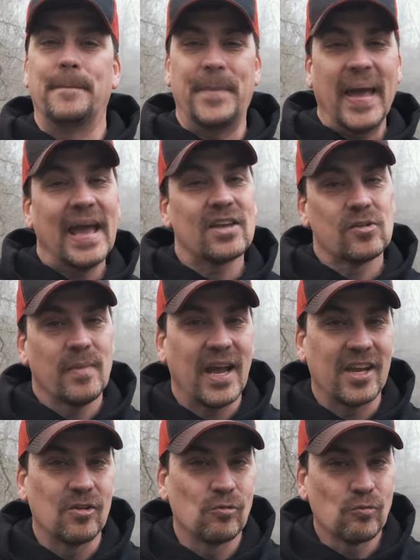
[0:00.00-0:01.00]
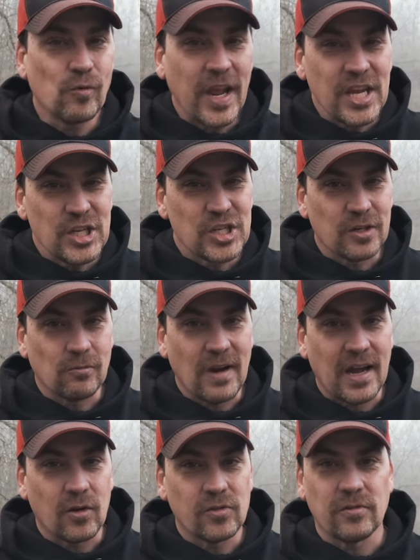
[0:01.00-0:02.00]
bass migration
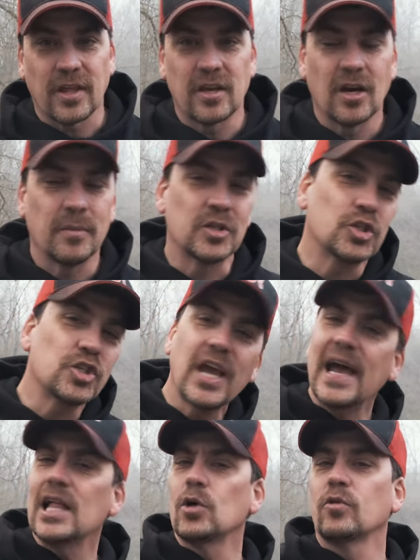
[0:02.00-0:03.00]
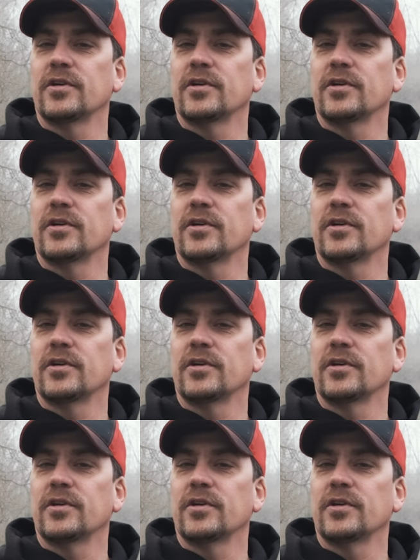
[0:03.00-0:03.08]
routes, are they coming shallow,